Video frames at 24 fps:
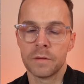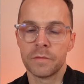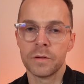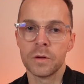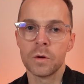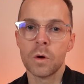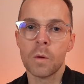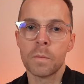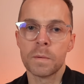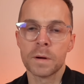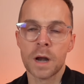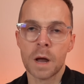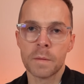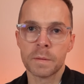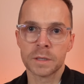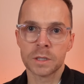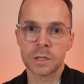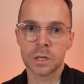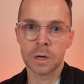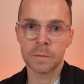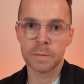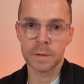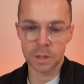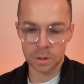you open up a
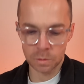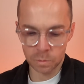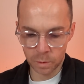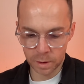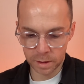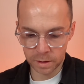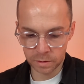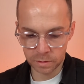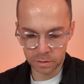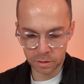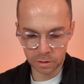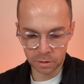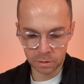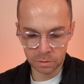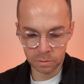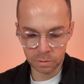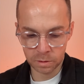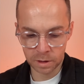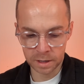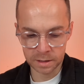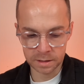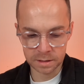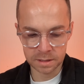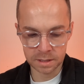terminal window
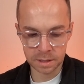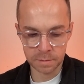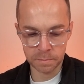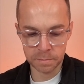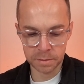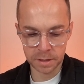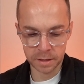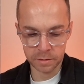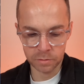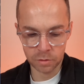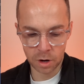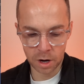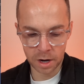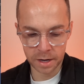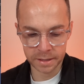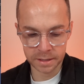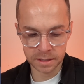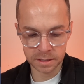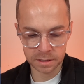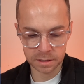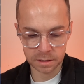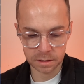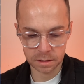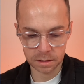and simply
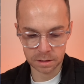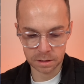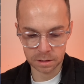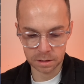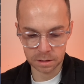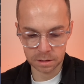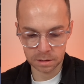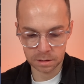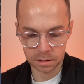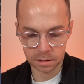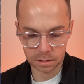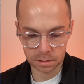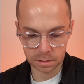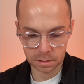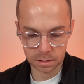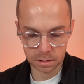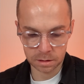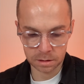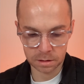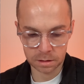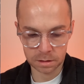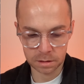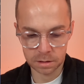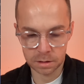write
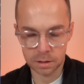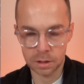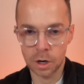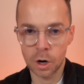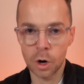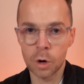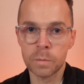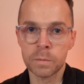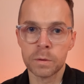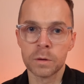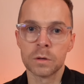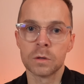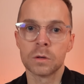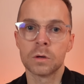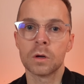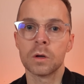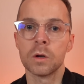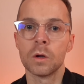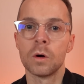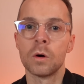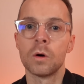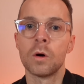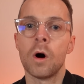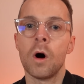
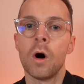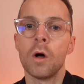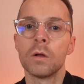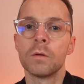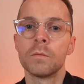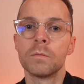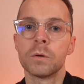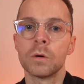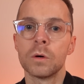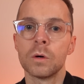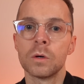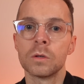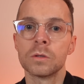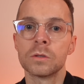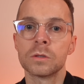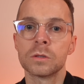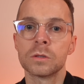OpenClaw onboard,